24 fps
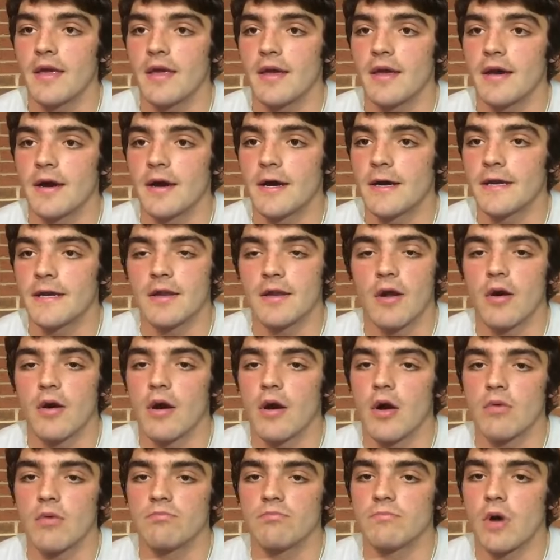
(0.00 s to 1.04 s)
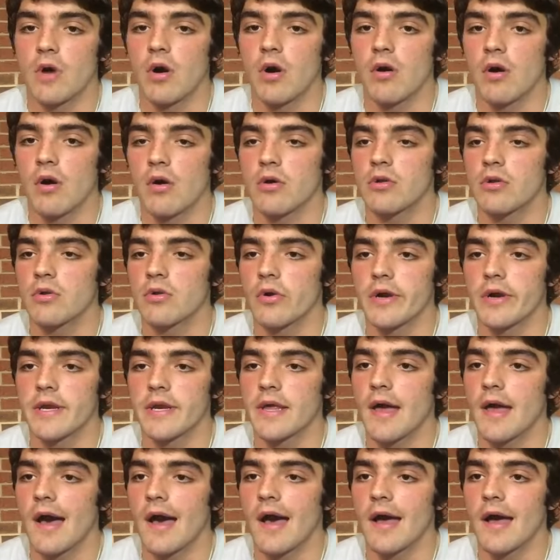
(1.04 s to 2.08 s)
All glory to
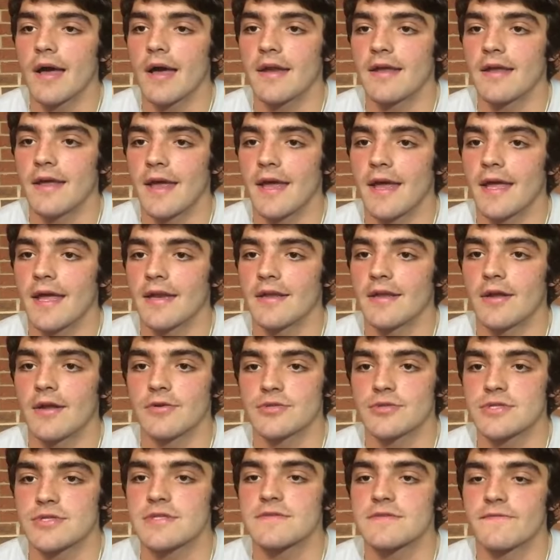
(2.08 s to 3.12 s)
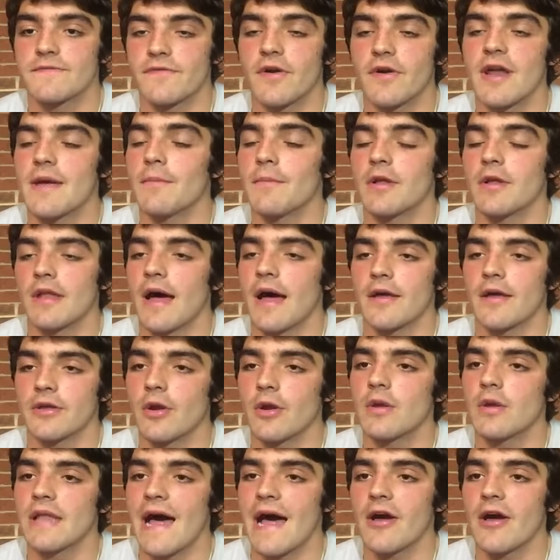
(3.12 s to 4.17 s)
God, and just for him allowing me
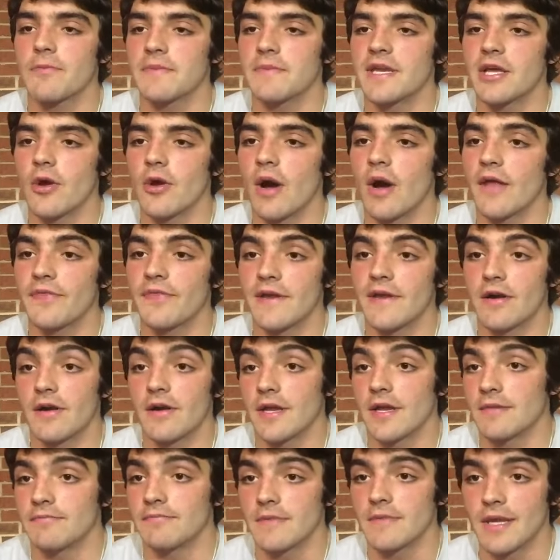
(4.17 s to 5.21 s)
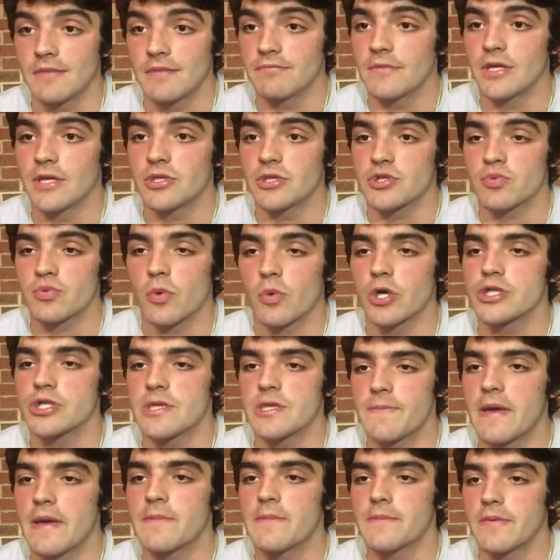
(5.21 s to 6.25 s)
to go out there and just
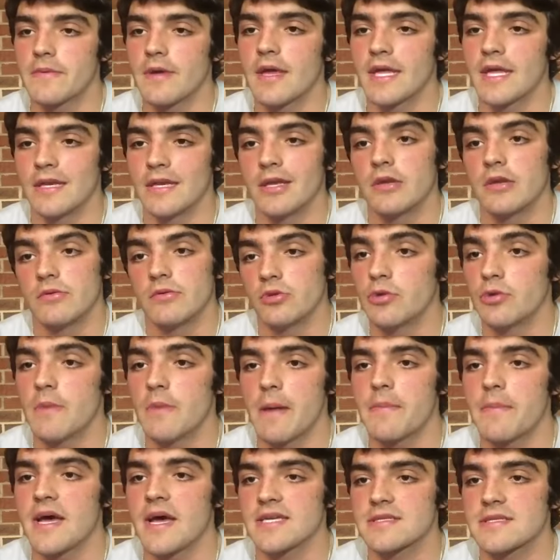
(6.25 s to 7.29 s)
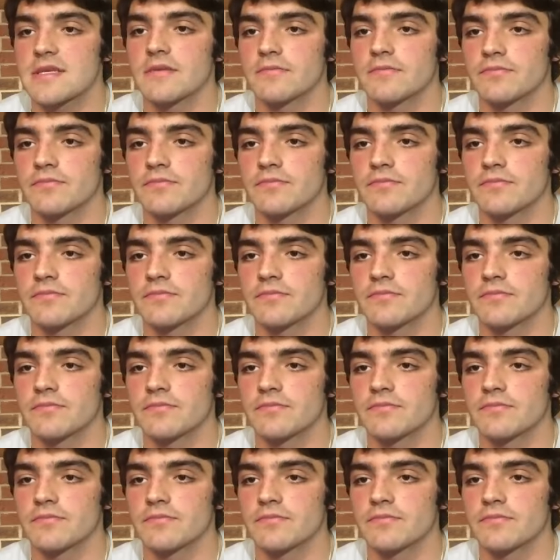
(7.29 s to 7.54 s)
worship him and do my best.